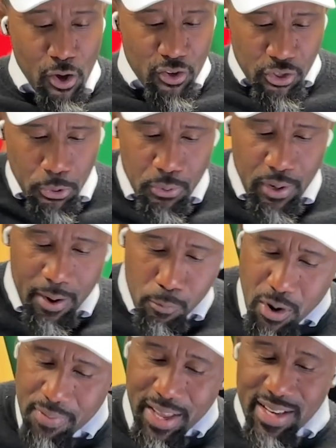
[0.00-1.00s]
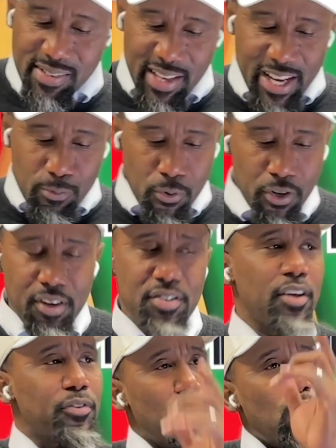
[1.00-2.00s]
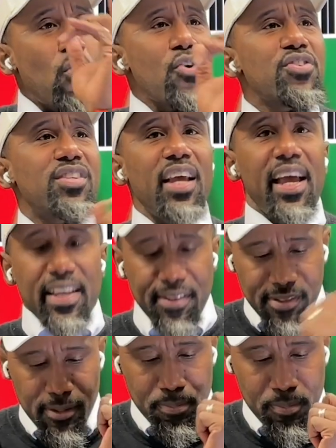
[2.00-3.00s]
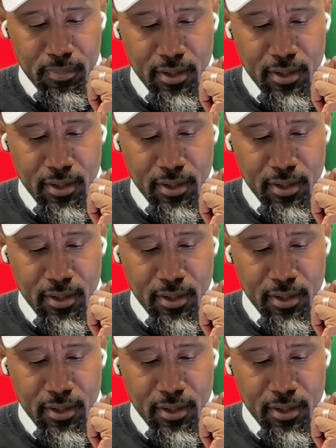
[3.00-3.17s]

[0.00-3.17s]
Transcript: So what they said was the worst case